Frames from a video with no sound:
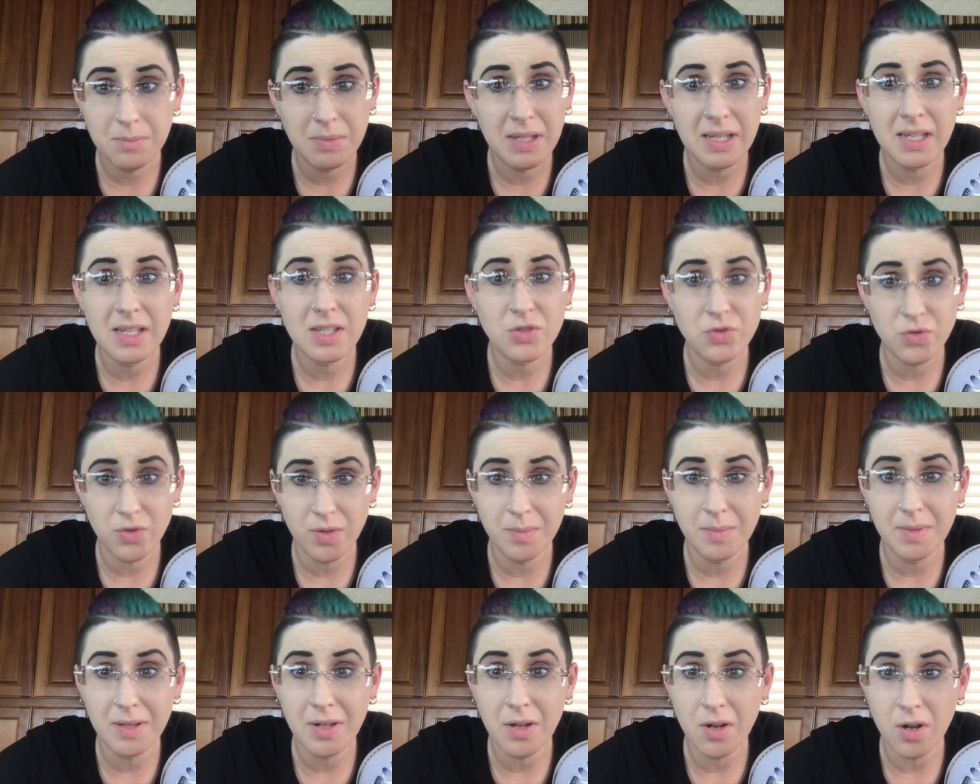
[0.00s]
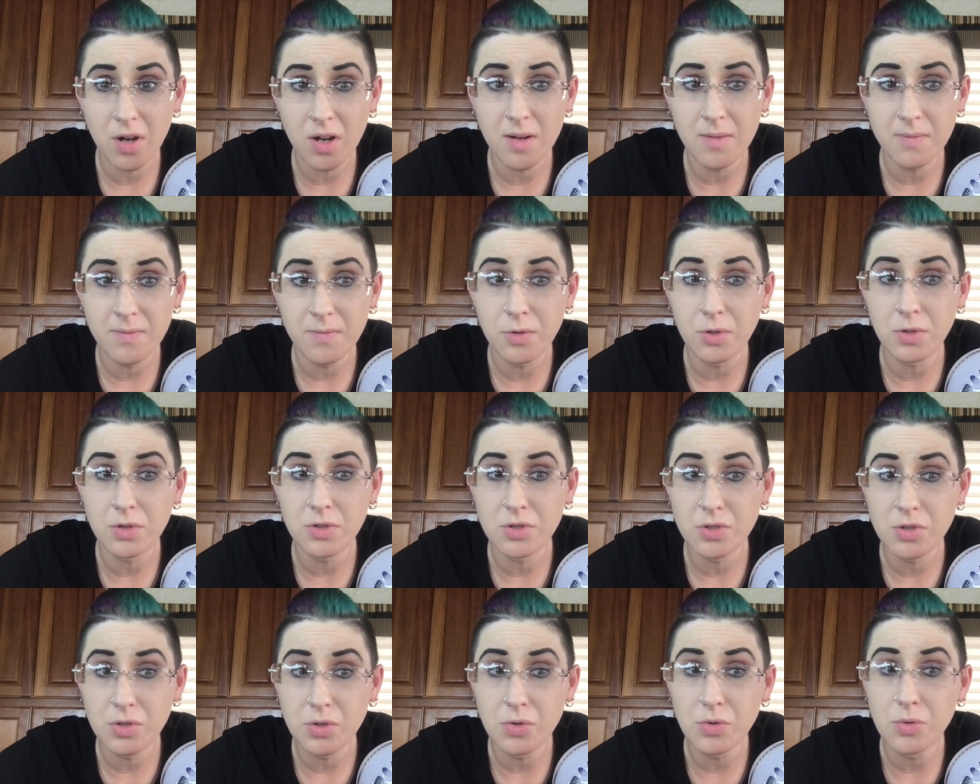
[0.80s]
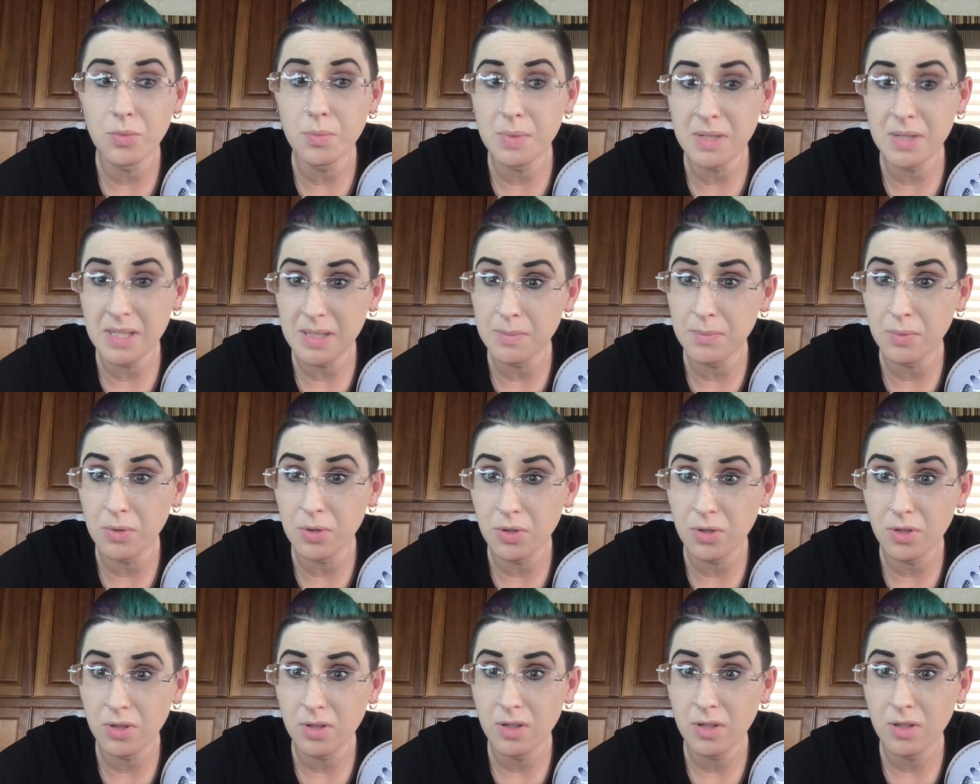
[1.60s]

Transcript: be extremely harmful to people